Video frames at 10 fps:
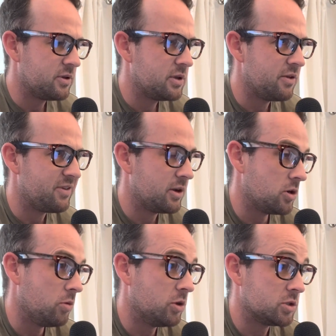in fact,
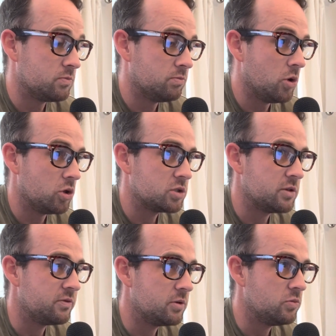almost most
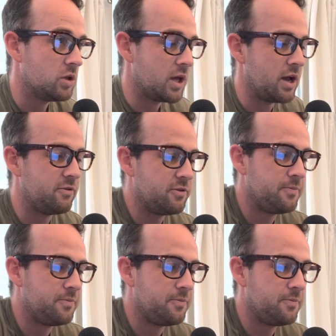of them will have